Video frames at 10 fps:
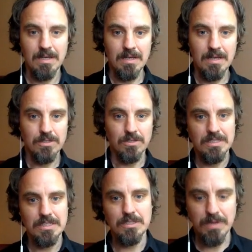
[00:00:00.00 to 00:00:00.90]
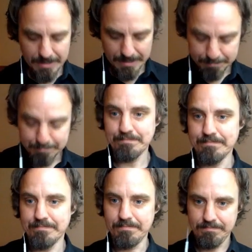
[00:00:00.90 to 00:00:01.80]
So this is where he
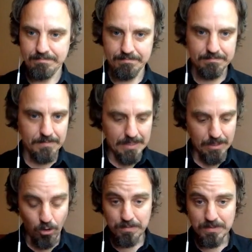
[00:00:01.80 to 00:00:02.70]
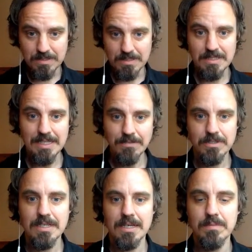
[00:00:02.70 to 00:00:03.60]
opens the scene for the
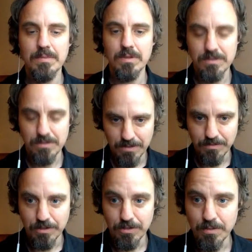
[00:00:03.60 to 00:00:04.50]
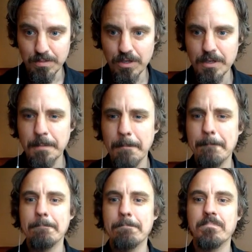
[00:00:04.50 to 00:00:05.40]
for the third book,
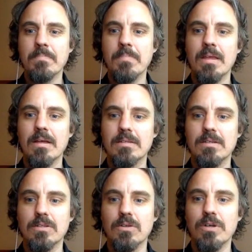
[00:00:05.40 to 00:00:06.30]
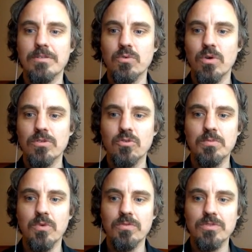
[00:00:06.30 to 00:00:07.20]
the glory of the one who
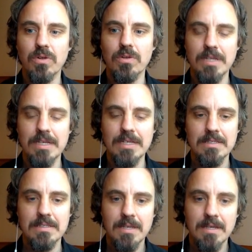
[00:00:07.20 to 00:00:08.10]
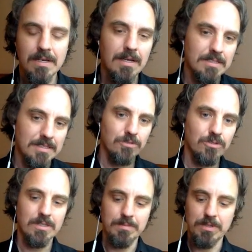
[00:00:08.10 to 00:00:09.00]
moves all things. And it's
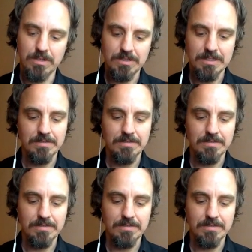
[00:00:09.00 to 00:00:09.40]
interesting because it